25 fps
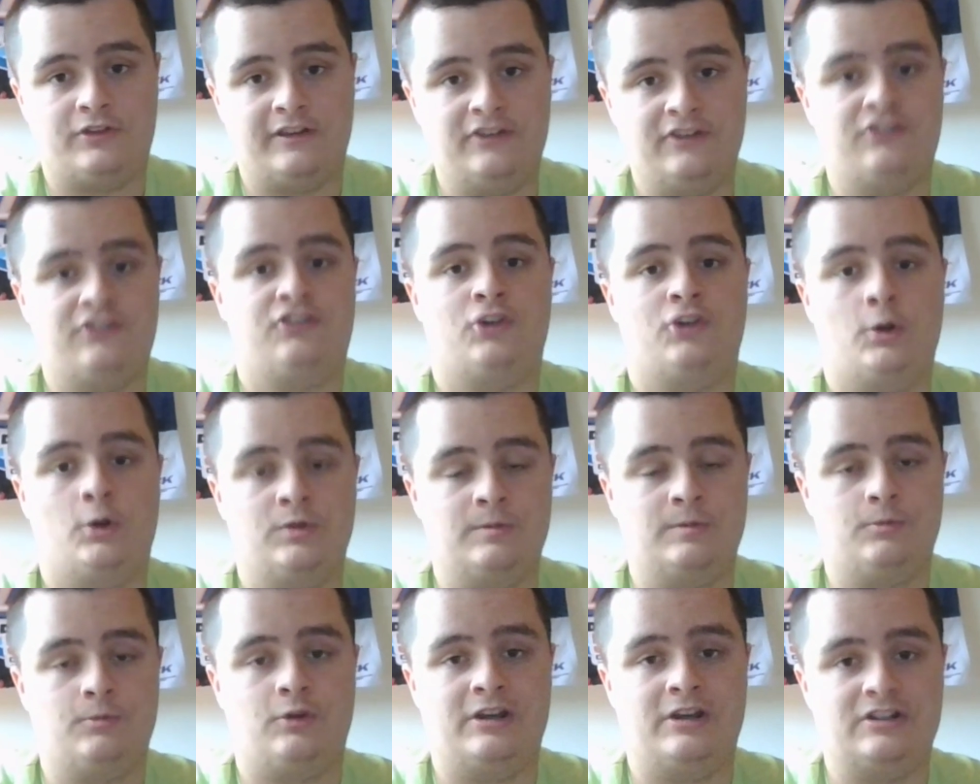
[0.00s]
showed
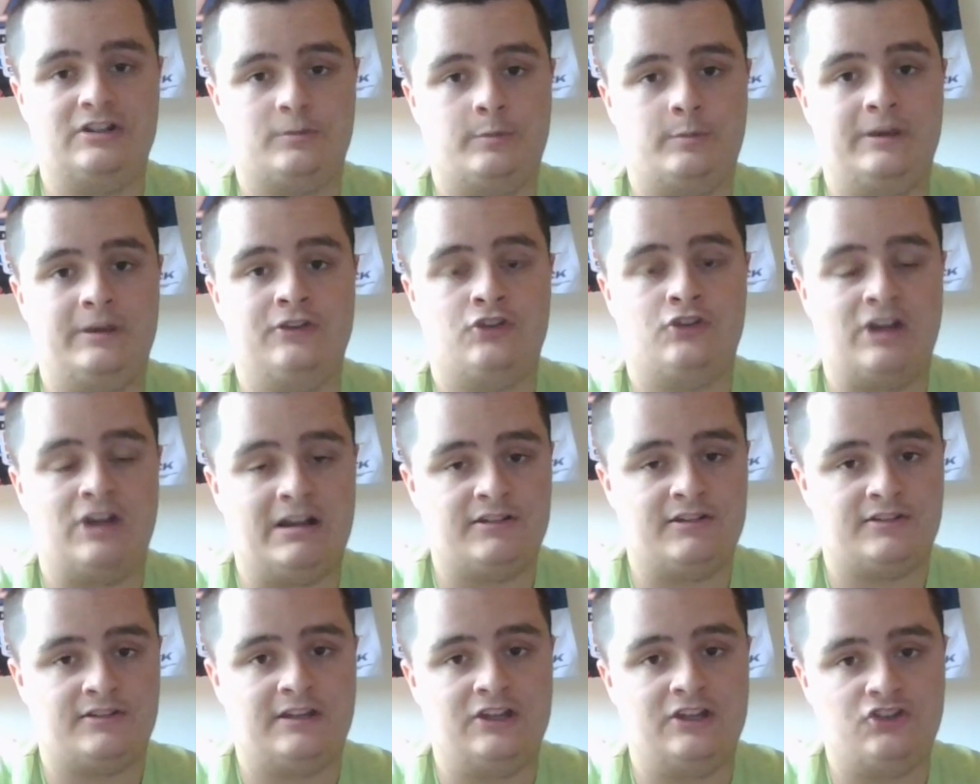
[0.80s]
some great speed.
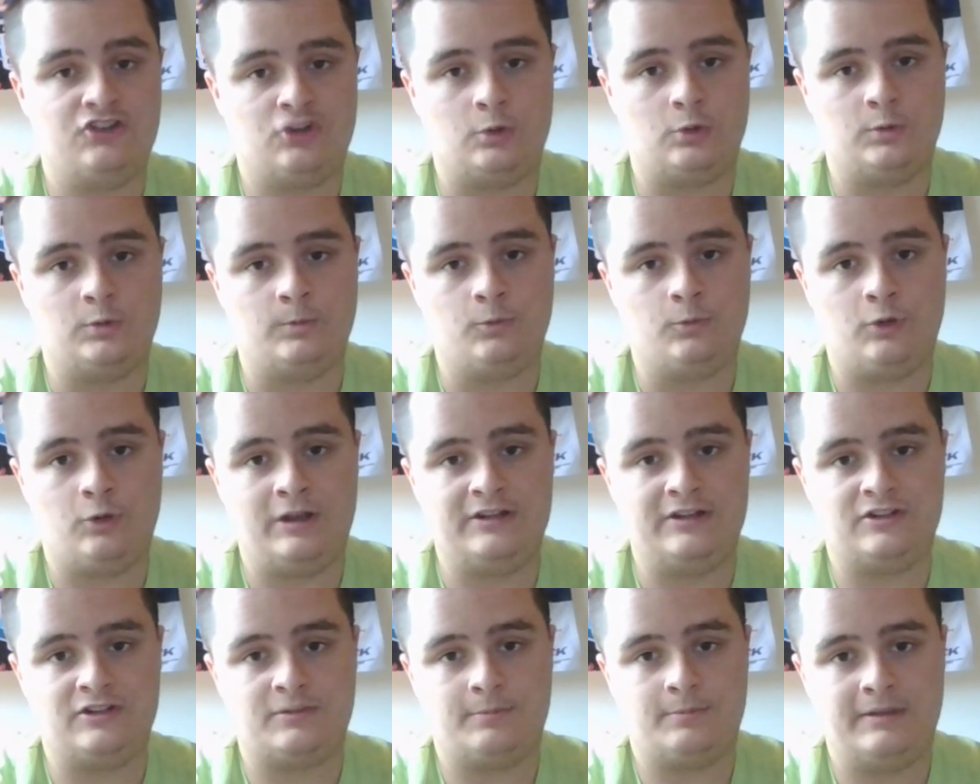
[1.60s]
Chastain showed some
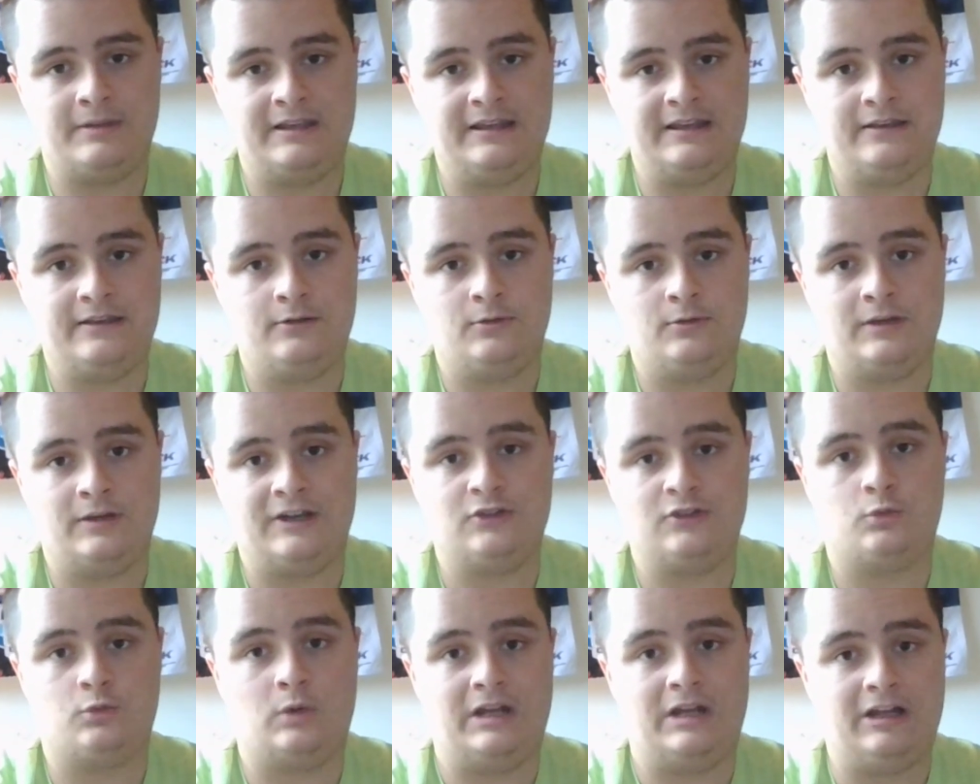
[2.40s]
great speed
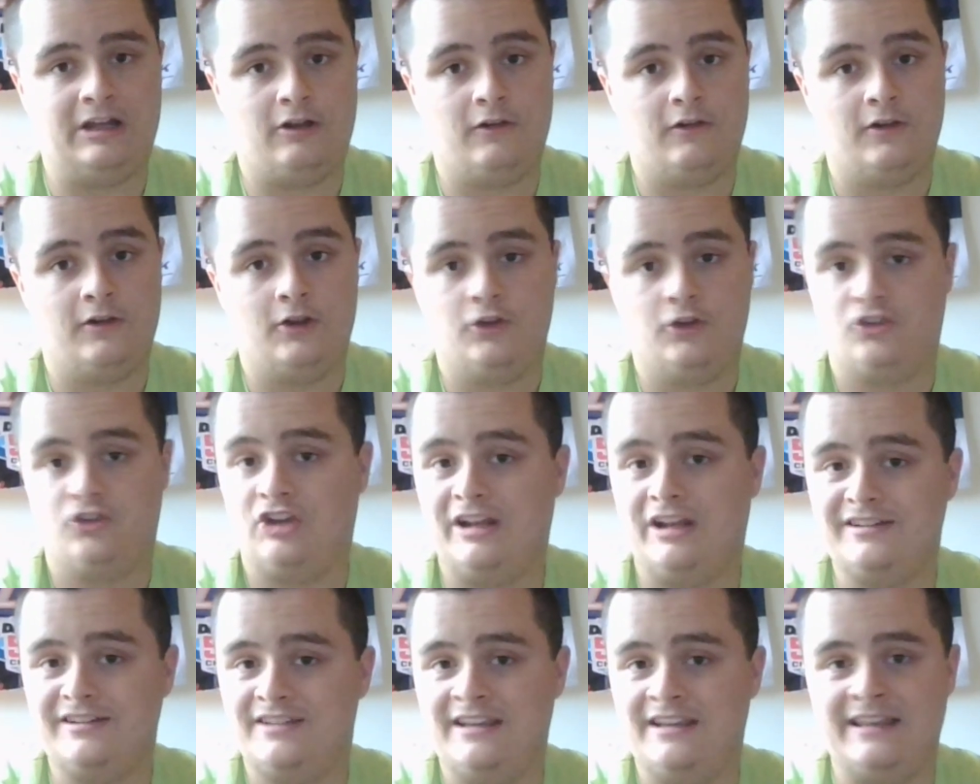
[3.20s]
as well.
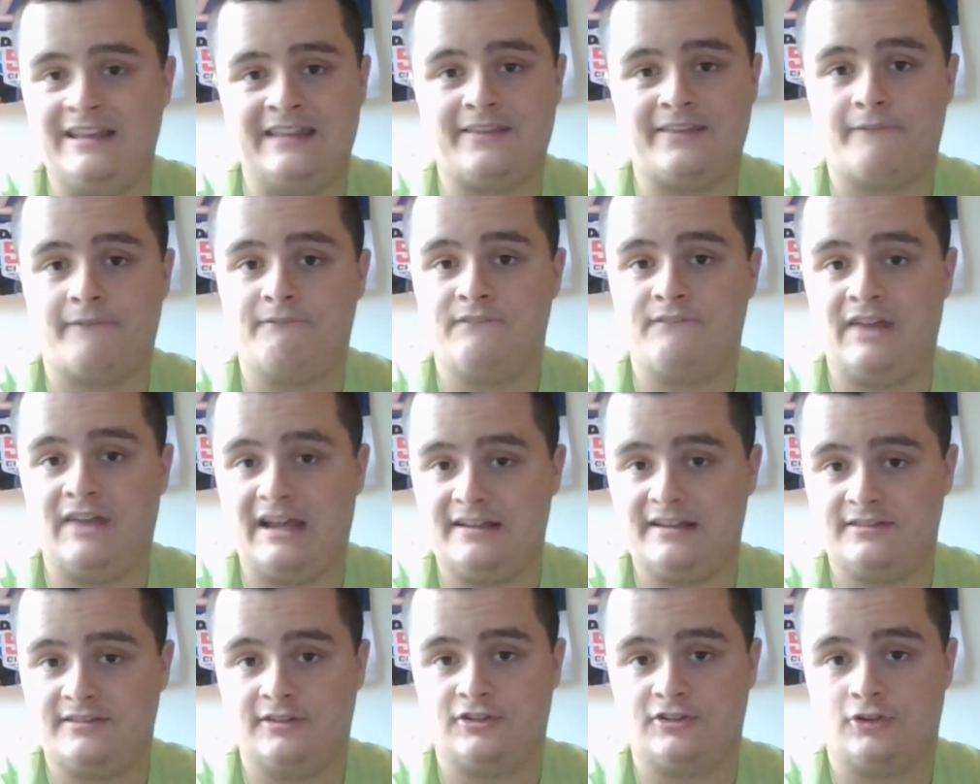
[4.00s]
Chastain had the
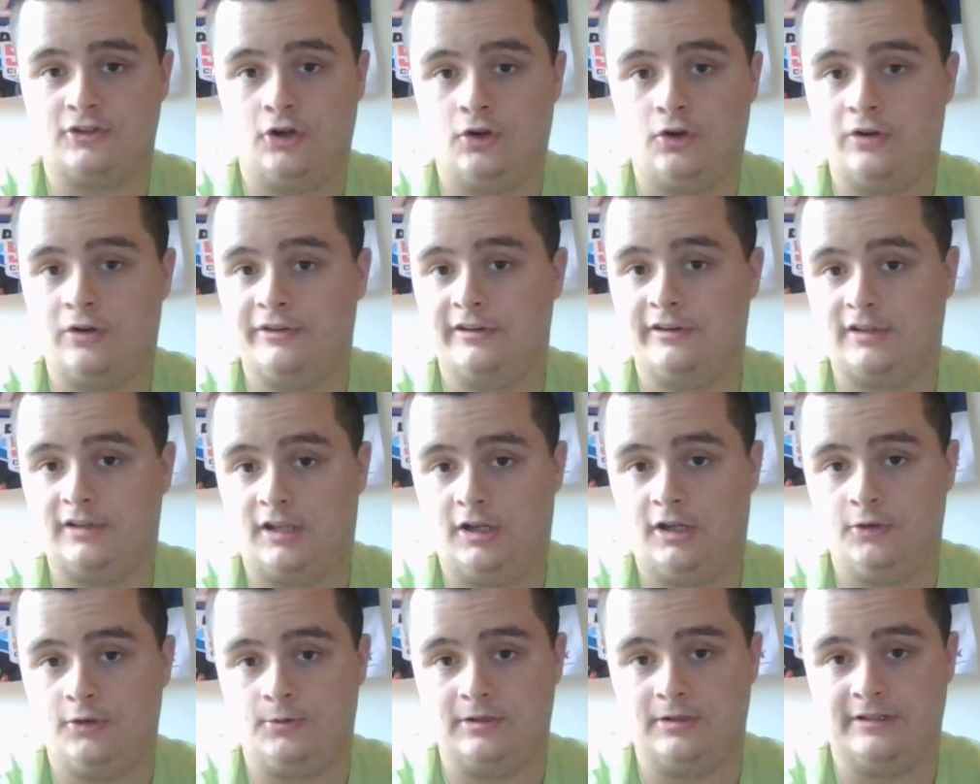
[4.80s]
fastest car on the
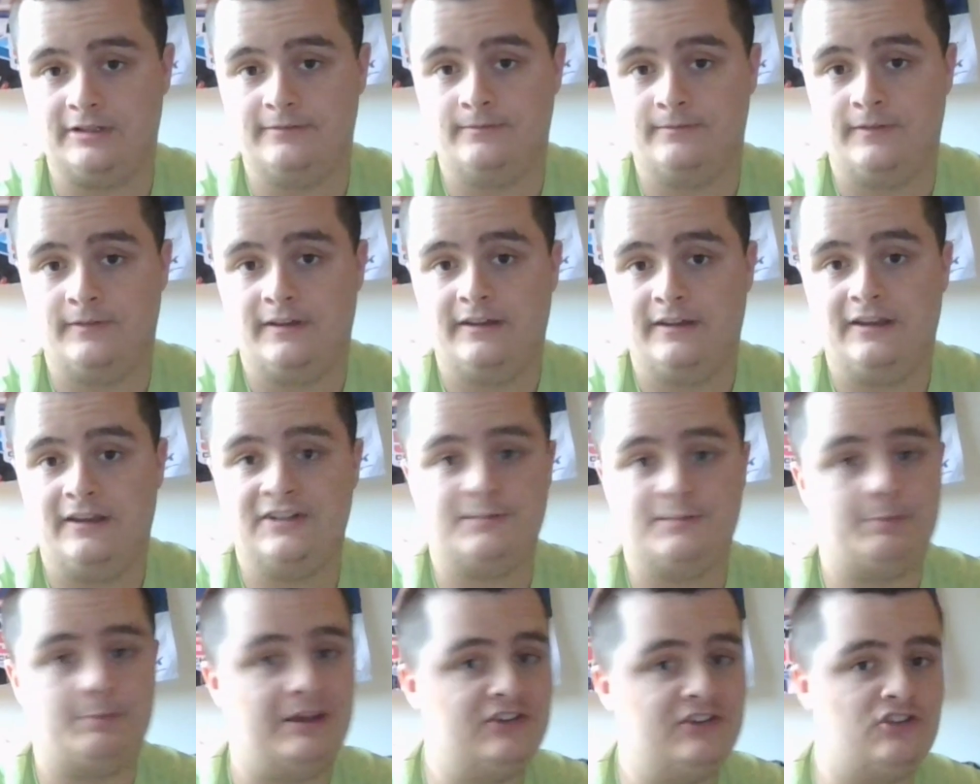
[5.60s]
long run,
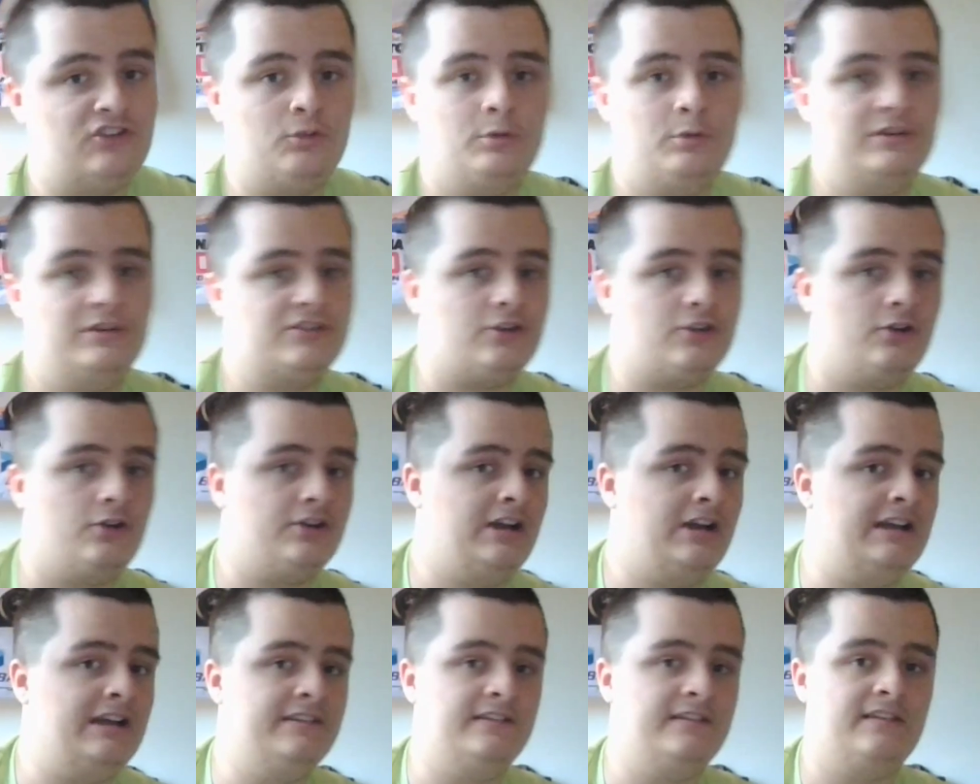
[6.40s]
especially when his car
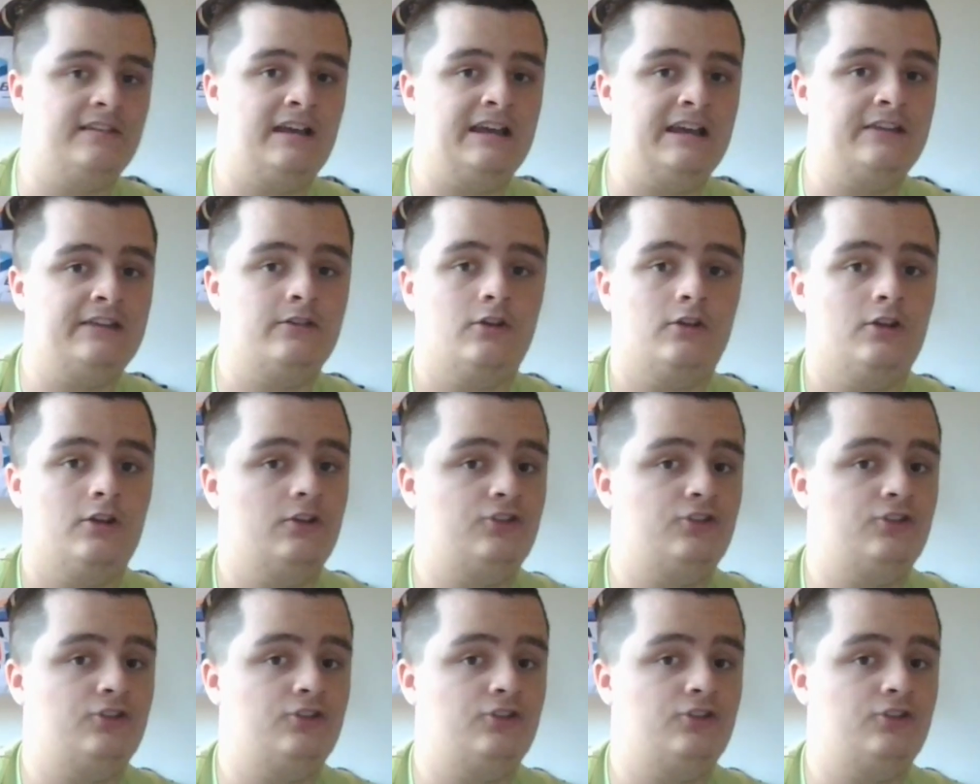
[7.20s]
got on the night.